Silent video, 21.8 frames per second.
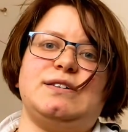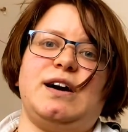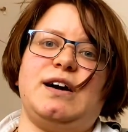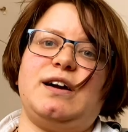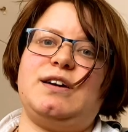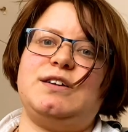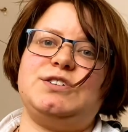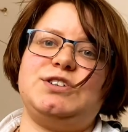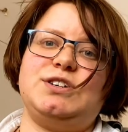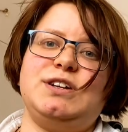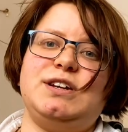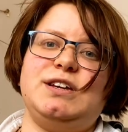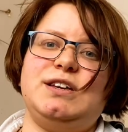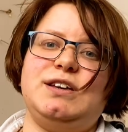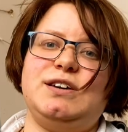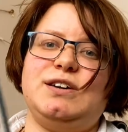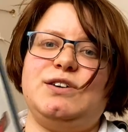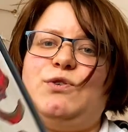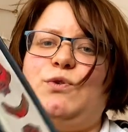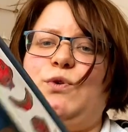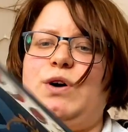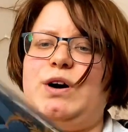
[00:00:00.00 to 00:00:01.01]
actually a
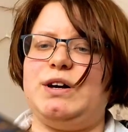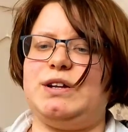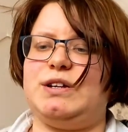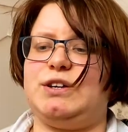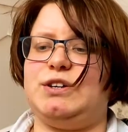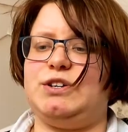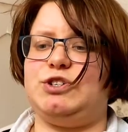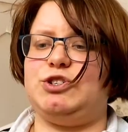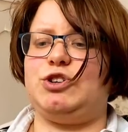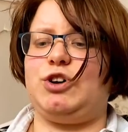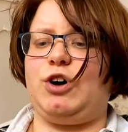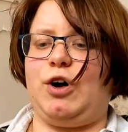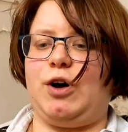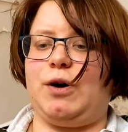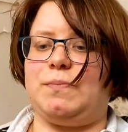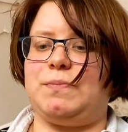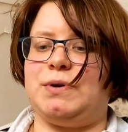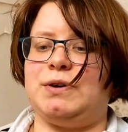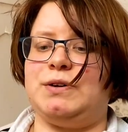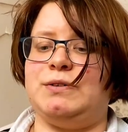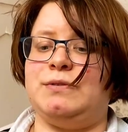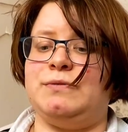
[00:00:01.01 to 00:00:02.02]
quite good job.
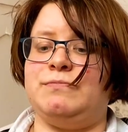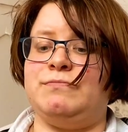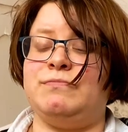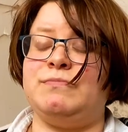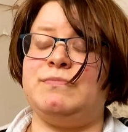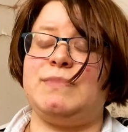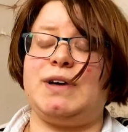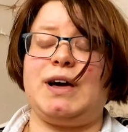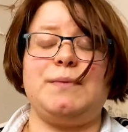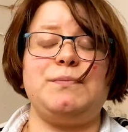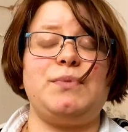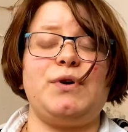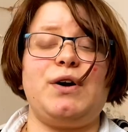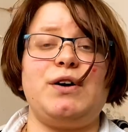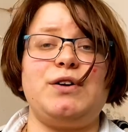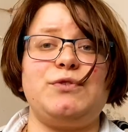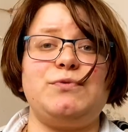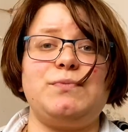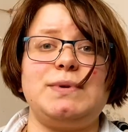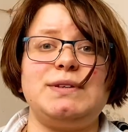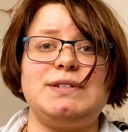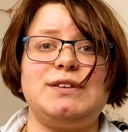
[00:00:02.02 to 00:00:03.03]
I'm proud
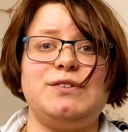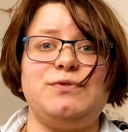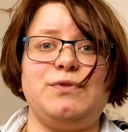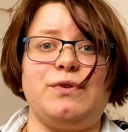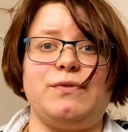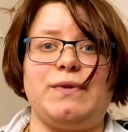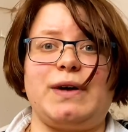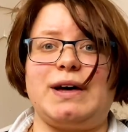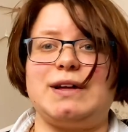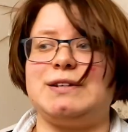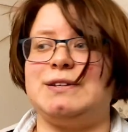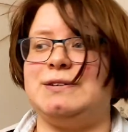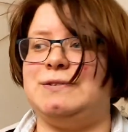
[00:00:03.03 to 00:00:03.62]
of myself for that.